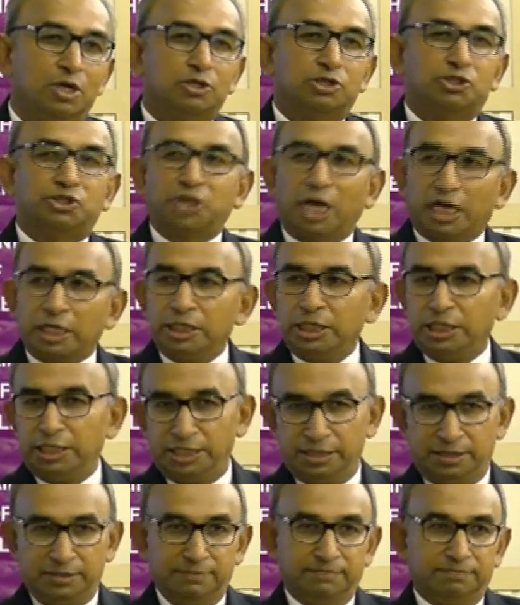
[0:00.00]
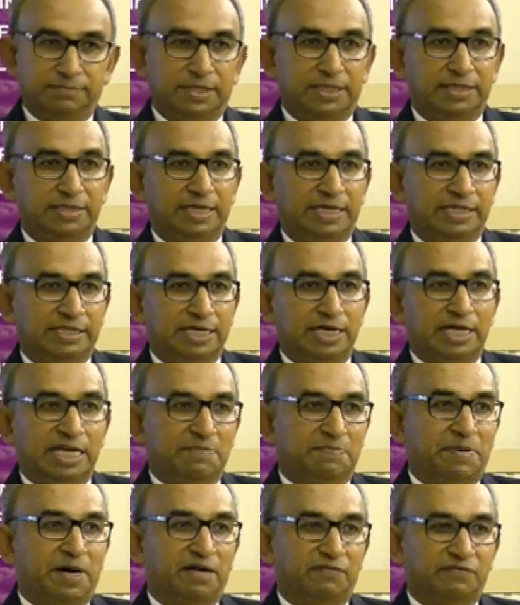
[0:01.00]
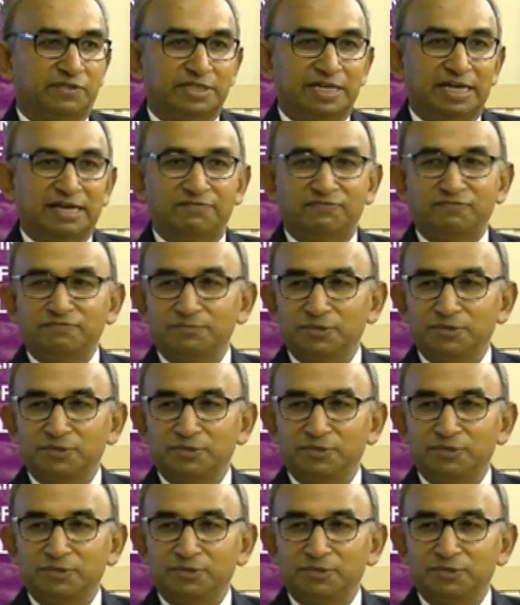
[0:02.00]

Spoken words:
struggled in the early part of his life.